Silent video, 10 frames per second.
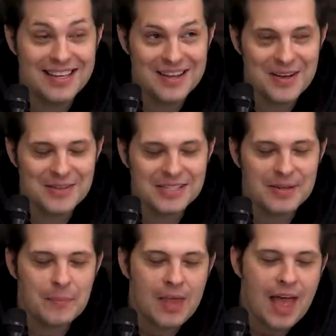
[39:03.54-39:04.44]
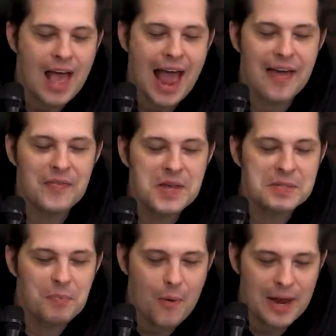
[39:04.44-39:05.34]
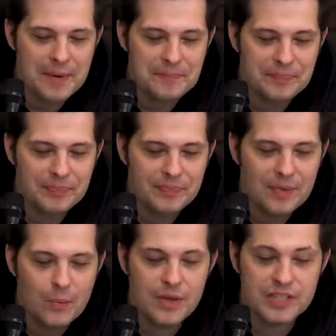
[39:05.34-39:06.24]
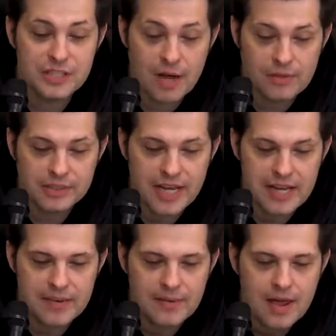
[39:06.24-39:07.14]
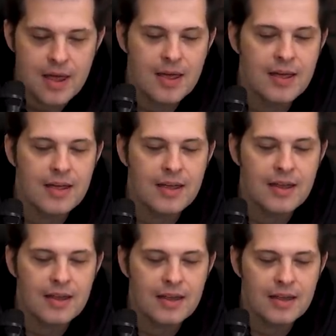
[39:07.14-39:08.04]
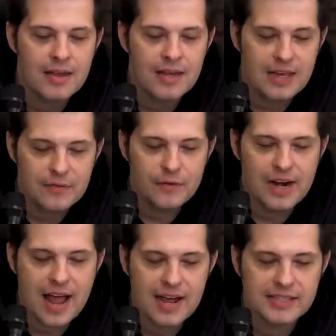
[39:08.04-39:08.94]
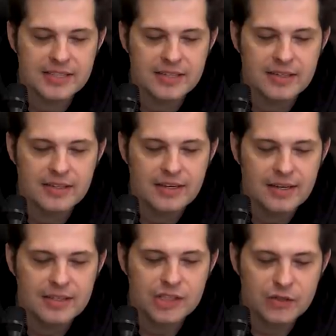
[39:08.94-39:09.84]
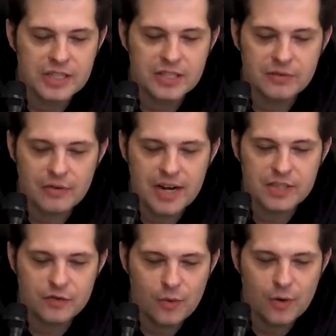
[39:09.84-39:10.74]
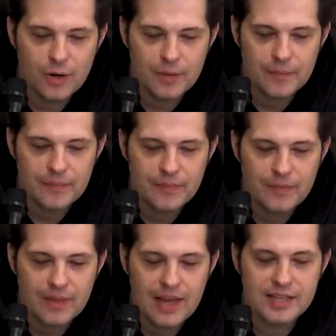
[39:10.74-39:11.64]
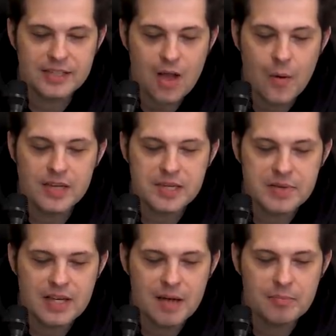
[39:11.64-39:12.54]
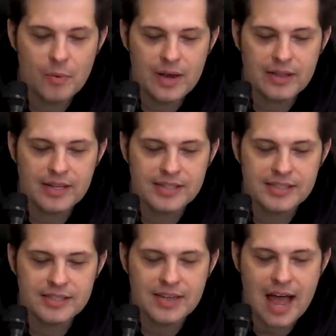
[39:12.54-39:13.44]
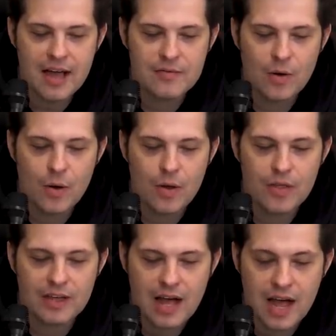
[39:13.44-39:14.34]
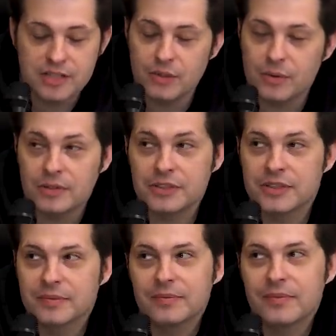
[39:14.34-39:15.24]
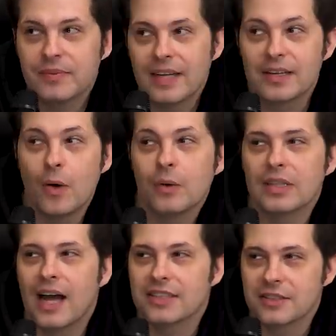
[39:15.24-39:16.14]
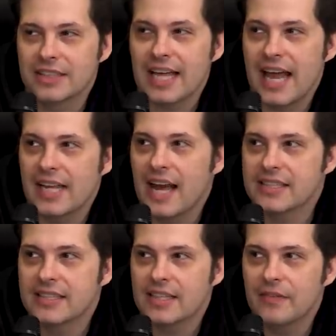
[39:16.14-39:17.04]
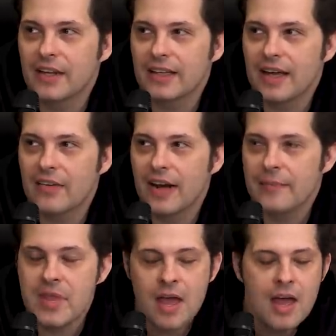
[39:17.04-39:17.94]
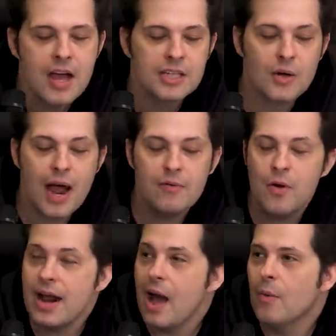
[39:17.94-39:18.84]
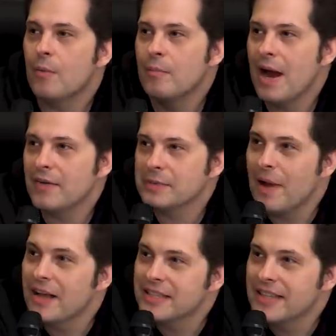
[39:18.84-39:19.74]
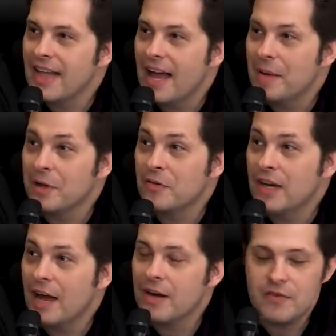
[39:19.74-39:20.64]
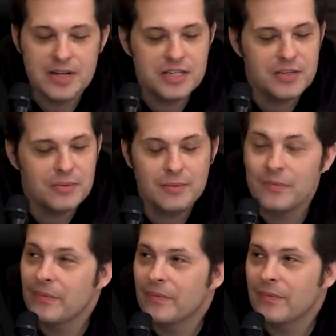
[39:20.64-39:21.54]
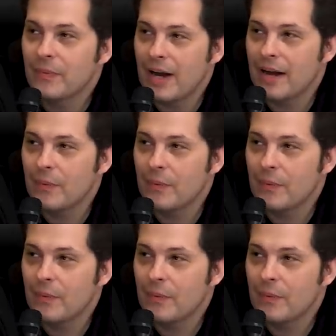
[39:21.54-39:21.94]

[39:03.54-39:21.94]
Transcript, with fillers: he goes, at this point, with Shovel Knight, Infernax, Streets of Rage 4, it's going to become pointless to have all the consoles, like the old consoles, like NES yeah. and stuff like that, right? Yeah, that's what I said. So I wrote out my response to that. I'm gonna okay. I'm gonna read you what